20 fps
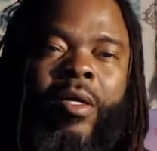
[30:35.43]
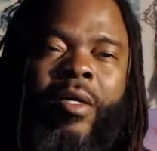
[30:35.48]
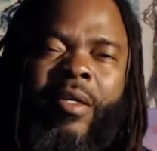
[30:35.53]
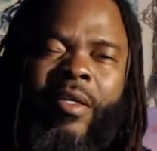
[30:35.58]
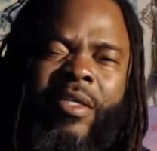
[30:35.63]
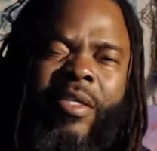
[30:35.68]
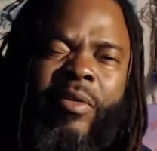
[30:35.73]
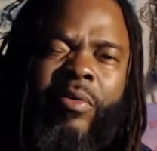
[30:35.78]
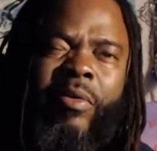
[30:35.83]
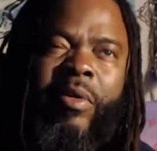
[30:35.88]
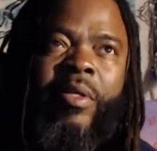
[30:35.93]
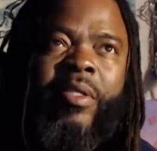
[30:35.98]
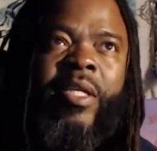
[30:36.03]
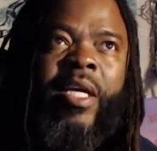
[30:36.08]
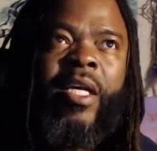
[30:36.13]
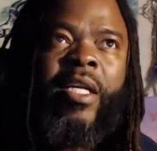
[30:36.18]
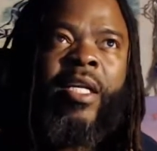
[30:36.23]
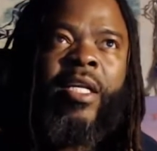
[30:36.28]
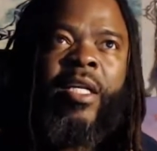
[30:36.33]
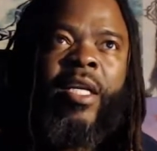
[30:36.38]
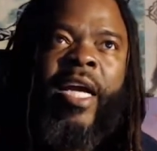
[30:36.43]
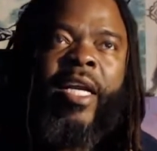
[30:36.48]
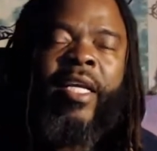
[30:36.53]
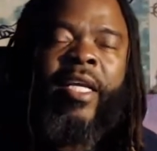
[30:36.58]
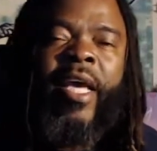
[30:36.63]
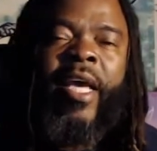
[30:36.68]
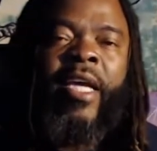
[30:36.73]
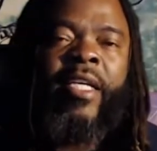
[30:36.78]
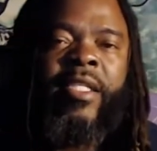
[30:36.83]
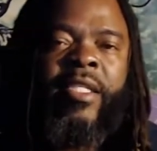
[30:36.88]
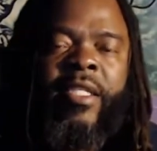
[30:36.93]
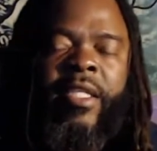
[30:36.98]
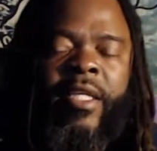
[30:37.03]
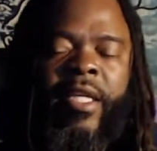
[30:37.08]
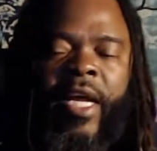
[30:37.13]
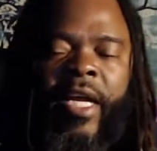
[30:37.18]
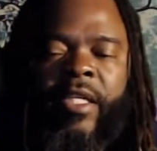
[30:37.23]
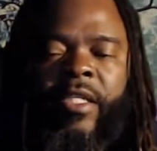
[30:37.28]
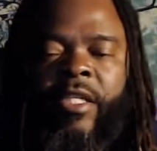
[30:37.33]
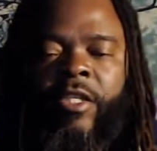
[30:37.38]
You see what I'm saying? In a lot of cases, in a
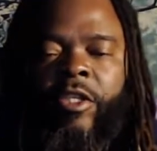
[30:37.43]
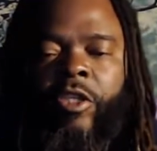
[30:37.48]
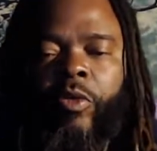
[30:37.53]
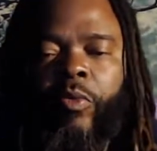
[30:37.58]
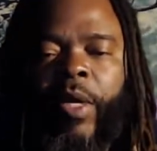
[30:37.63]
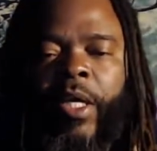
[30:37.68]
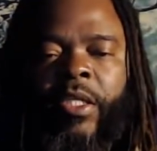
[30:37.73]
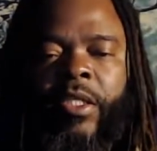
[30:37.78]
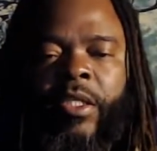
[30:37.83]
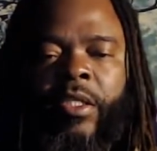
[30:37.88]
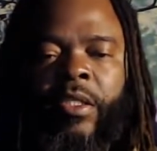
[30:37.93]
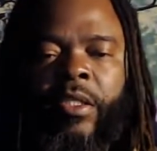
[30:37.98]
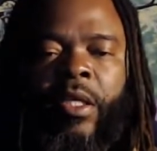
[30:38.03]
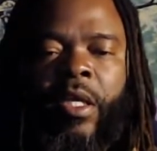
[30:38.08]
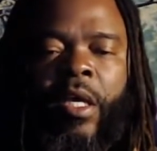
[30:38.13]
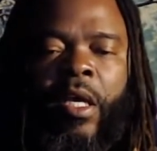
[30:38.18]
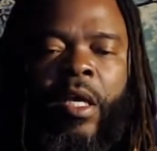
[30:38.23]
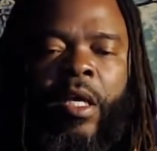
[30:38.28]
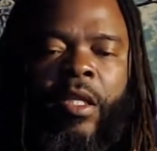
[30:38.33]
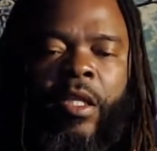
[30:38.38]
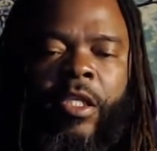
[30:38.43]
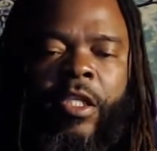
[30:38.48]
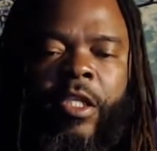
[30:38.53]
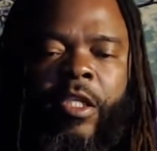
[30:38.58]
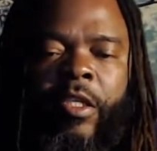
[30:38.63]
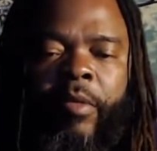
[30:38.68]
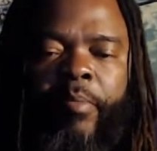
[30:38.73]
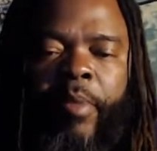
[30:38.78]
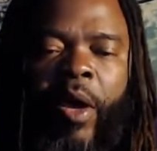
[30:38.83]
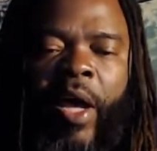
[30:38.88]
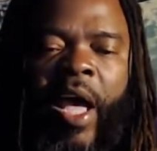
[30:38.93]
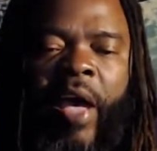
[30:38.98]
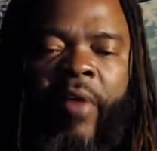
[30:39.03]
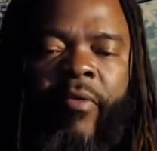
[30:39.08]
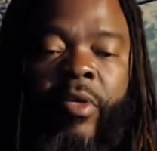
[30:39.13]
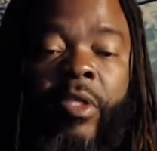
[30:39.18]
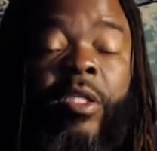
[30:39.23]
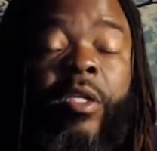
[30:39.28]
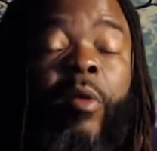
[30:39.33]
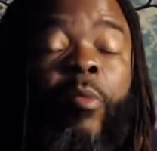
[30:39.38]
lot of situations, this is about
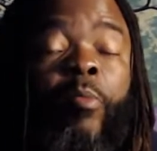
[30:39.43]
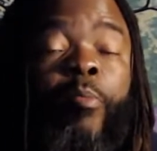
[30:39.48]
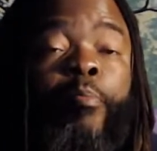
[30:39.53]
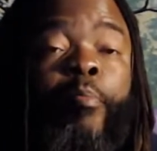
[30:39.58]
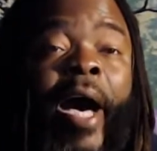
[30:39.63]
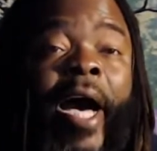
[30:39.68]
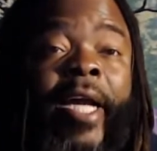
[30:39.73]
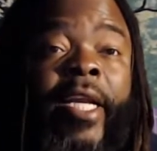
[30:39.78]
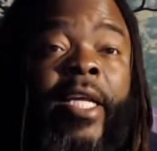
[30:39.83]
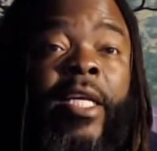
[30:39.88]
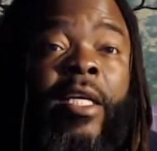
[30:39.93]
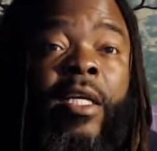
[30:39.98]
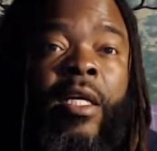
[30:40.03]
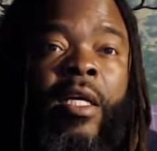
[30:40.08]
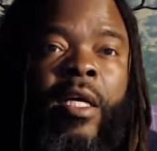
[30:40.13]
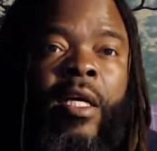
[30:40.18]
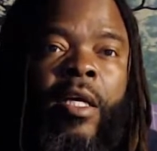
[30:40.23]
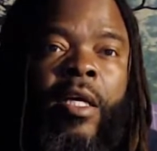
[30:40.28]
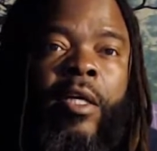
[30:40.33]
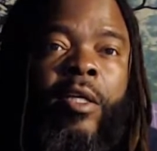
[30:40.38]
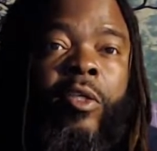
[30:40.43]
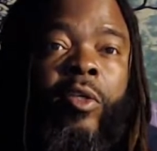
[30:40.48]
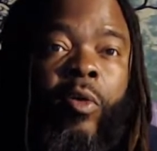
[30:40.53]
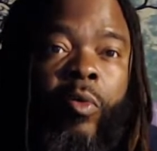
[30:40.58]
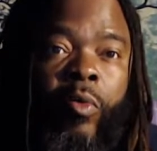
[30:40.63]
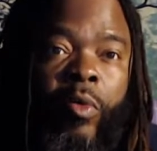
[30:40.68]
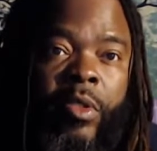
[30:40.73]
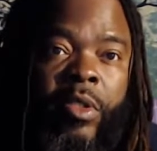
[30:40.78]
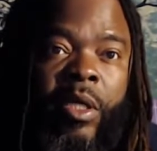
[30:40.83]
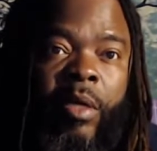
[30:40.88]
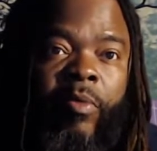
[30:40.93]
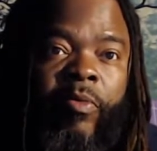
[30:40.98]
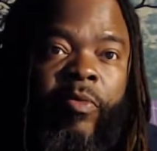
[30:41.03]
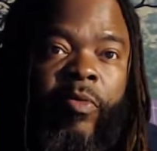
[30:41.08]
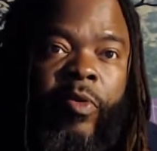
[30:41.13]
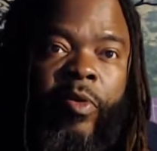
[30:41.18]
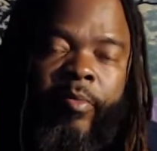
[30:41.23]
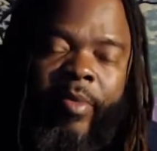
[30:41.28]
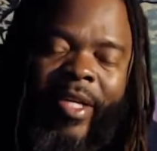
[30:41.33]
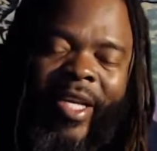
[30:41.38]
having somebody doing something
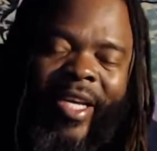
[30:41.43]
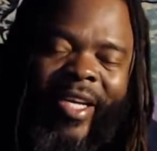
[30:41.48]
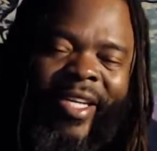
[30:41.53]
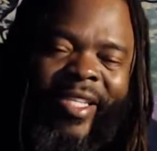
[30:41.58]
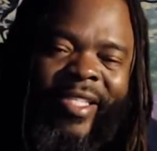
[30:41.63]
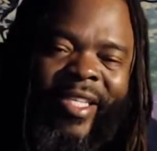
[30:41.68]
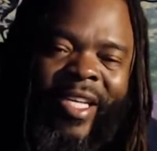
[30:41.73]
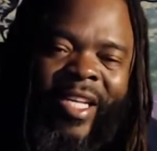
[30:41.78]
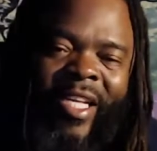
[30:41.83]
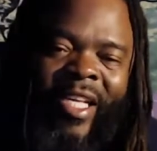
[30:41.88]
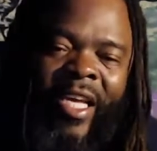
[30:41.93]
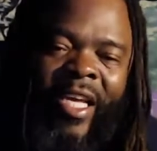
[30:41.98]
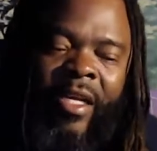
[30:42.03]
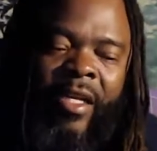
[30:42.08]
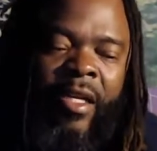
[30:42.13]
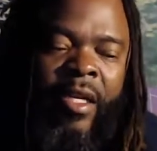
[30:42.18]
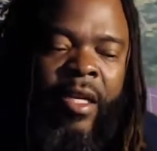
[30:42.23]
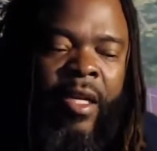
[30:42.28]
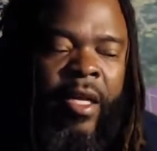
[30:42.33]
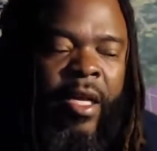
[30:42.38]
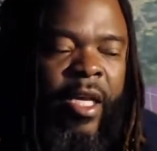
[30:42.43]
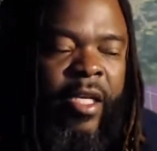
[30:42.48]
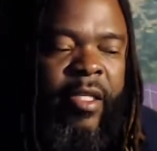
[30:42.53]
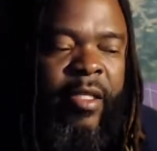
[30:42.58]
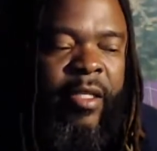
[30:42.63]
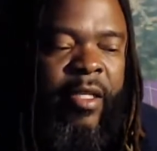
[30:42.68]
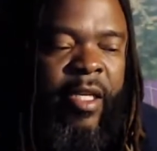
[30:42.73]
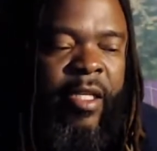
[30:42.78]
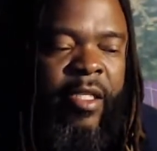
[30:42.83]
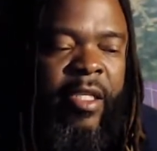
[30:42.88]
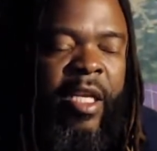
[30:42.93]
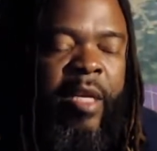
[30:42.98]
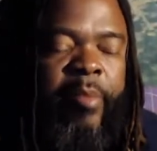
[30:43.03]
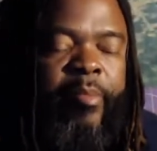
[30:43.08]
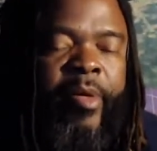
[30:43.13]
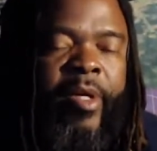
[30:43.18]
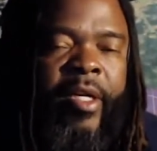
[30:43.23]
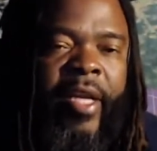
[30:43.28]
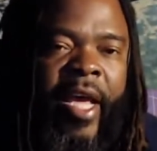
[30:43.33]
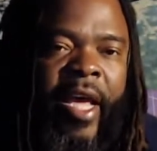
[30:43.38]
for you. But like I said, it's
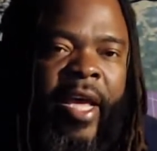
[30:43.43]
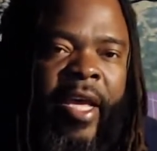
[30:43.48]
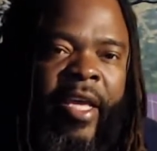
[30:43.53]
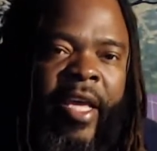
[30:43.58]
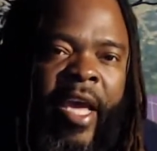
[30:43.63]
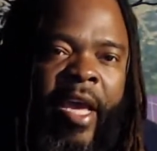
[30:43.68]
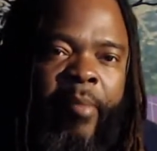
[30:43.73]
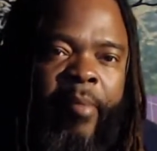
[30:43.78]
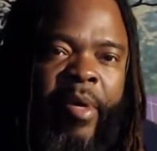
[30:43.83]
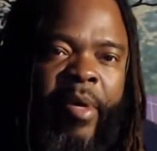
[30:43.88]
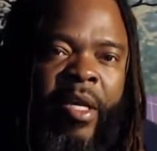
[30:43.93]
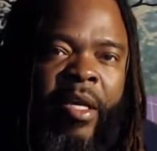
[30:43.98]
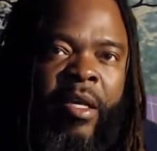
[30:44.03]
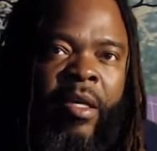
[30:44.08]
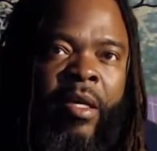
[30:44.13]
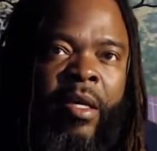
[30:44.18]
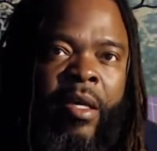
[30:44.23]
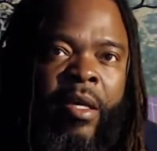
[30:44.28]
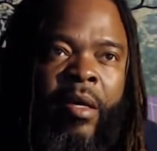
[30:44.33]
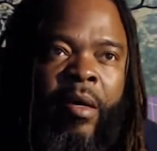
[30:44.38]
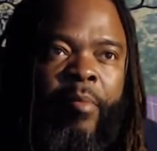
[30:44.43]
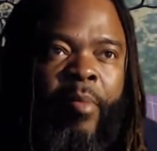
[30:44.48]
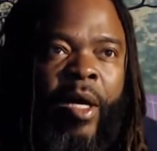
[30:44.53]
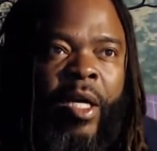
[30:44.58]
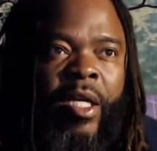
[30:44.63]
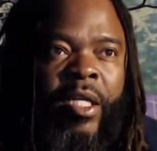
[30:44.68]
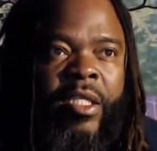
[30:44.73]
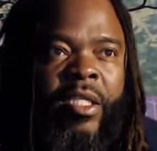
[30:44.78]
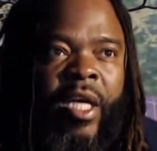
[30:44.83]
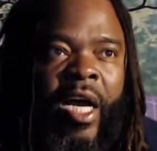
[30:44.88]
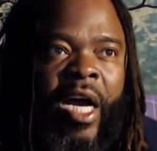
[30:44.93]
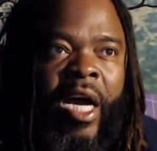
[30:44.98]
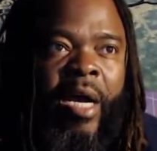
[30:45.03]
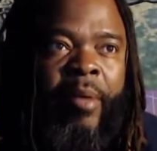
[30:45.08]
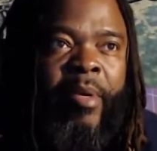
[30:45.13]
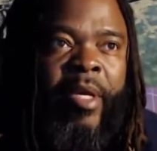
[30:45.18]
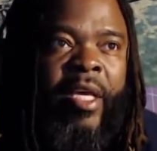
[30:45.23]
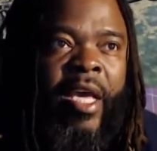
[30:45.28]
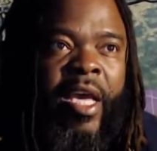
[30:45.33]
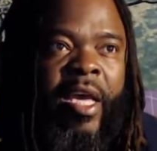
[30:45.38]
deeper than that. It can be about a job.
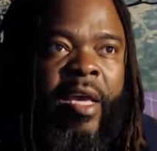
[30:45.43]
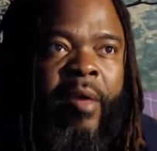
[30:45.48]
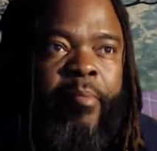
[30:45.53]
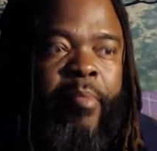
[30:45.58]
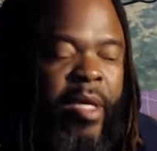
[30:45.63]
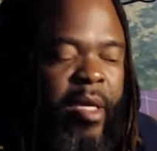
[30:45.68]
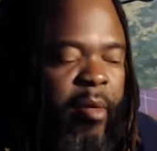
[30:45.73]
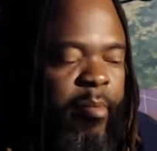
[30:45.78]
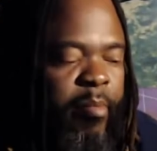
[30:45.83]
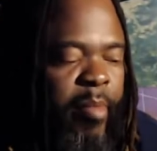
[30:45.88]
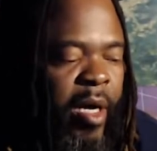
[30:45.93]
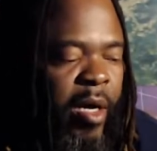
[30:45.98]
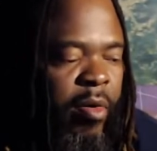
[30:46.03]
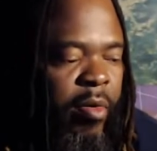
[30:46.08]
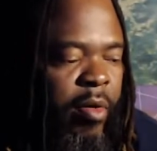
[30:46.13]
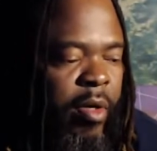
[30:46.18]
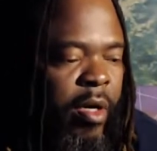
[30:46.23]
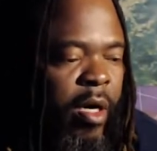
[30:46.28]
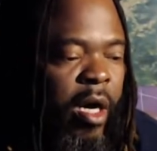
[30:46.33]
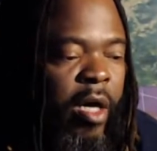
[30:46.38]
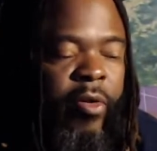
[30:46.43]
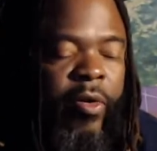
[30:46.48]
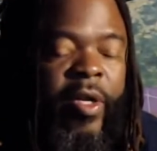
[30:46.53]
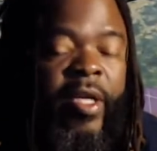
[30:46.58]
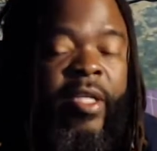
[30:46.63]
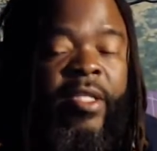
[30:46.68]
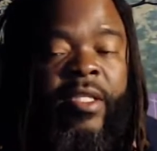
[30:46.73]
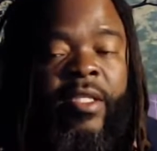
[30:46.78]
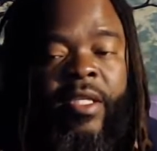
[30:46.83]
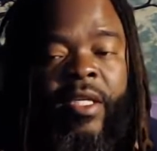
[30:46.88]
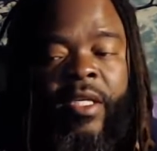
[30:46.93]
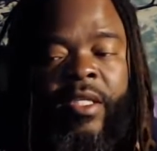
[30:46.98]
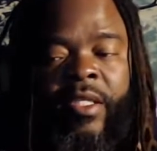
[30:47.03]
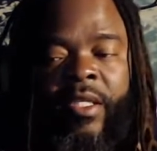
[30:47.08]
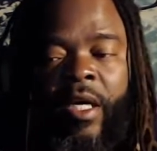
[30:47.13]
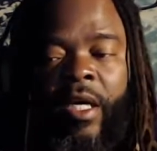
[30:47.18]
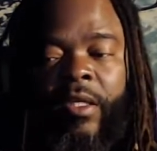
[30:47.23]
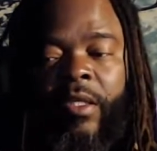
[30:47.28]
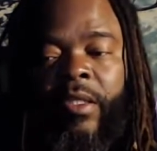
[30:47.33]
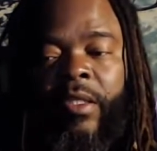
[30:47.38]
It can be about other entities,
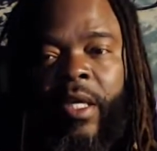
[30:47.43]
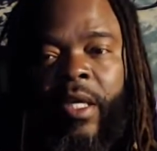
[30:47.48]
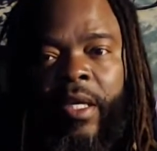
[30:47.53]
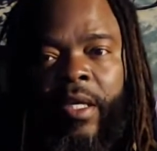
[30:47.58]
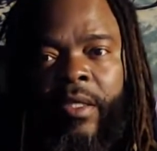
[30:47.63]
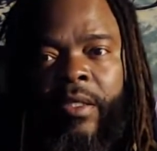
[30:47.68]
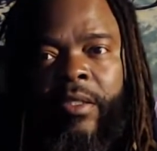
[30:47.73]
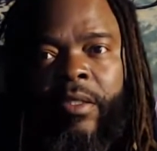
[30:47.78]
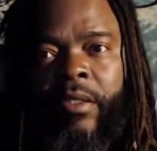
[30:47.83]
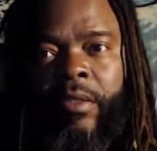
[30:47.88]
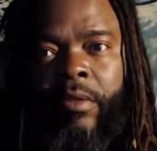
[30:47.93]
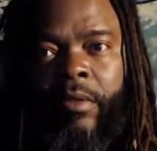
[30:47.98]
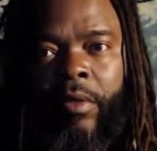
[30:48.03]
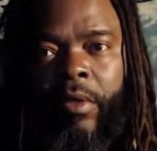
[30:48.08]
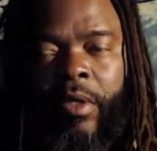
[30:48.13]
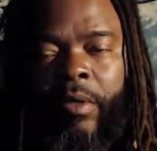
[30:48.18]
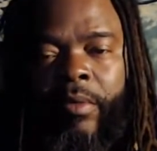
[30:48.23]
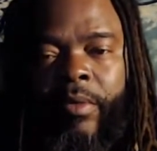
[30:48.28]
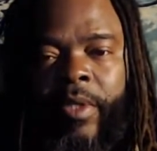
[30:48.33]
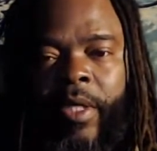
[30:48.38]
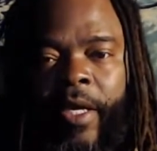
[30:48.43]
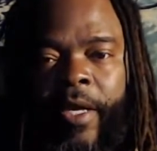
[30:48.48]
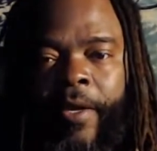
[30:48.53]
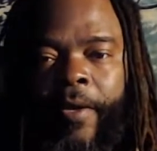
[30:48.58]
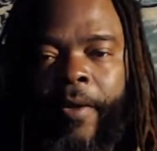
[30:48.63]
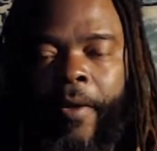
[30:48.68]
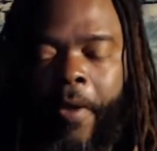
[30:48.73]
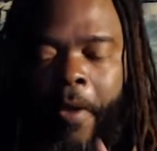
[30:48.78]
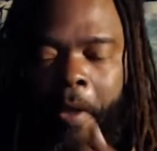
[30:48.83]
other things. You know what I'm saying?